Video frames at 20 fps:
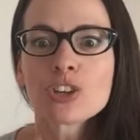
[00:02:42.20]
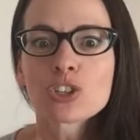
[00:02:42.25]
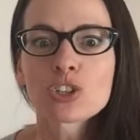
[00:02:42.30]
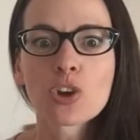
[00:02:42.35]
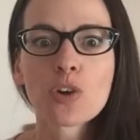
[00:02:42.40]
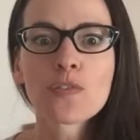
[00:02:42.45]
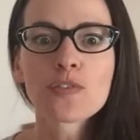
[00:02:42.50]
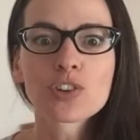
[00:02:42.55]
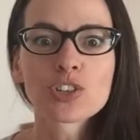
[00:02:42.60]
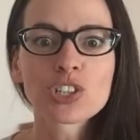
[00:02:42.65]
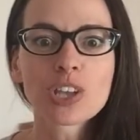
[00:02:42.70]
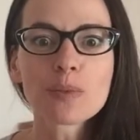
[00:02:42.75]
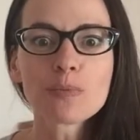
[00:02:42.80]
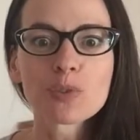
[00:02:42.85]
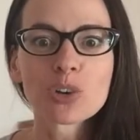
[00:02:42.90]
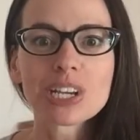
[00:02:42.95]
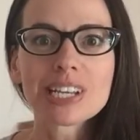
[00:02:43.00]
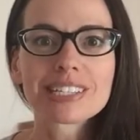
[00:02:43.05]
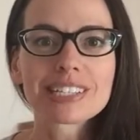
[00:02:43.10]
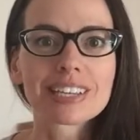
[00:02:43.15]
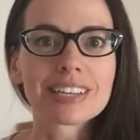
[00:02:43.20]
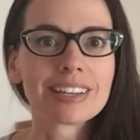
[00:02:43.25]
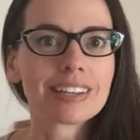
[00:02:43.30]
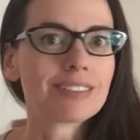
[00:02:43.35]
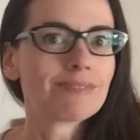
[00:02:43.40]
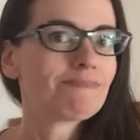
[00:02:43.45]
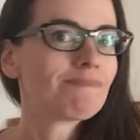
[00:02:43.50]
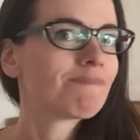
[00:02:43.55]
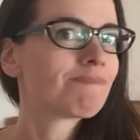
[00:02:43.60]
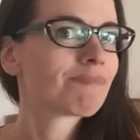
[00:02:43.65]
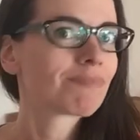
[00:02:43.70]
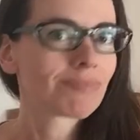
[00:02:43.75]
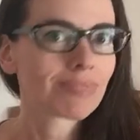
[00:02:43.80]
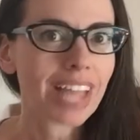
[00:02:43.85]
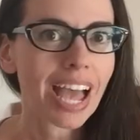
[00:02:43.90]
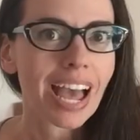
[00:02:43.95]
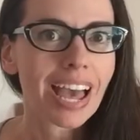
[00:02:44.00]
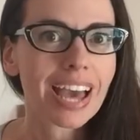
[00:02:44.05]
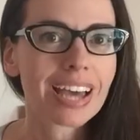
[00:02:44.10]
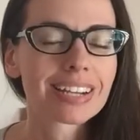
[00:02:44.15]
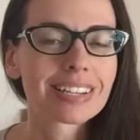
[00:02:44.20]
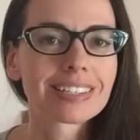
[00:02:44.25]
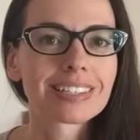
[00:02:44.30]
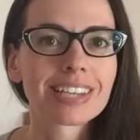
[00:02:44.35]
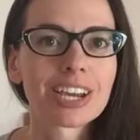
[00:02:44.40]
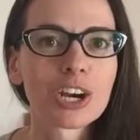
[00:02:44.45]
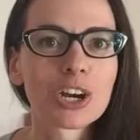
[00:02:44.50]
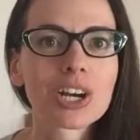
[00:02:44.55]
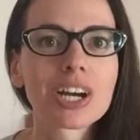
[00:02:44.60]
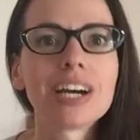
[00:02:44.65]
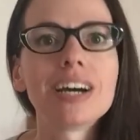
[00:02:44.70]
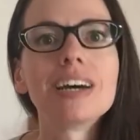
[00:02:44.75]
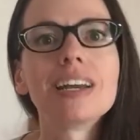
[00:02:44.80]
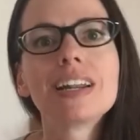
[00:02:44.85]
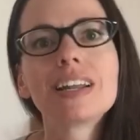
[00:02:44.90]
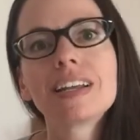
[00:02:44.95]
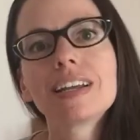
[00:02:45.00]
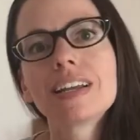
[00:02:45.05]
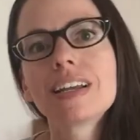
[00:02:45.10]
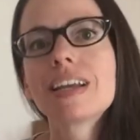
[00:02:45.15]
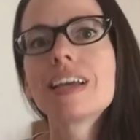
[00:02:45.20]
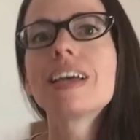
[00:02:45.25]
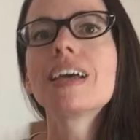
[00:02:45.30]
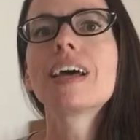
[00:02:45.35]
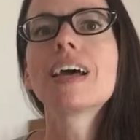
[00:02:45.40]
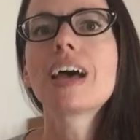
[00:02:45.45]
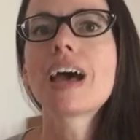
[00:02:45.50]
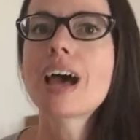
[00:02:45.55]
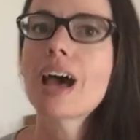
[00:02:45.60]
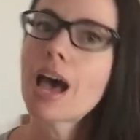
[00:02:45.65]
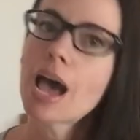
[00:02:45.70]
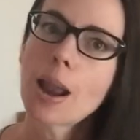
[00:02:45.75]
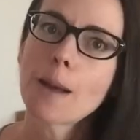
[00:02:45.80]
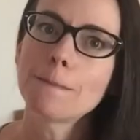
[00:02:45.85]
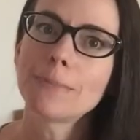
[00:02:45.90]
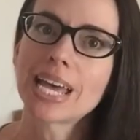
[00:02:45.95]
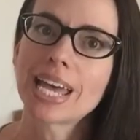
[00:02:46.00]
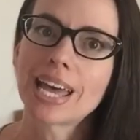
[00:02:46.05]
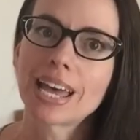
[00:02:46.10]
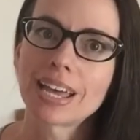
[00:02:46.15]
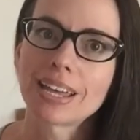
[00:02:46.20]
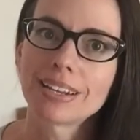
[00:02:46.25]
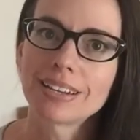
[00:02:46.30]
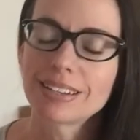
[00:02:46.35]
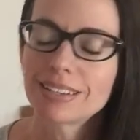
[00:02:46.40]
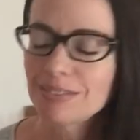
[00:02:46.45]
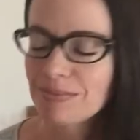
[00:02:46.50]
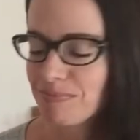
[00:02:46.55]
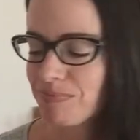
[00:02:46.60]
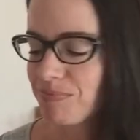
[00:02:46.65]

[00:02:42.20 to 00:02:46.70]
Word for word: So for some reason, I had a stair cut on my head.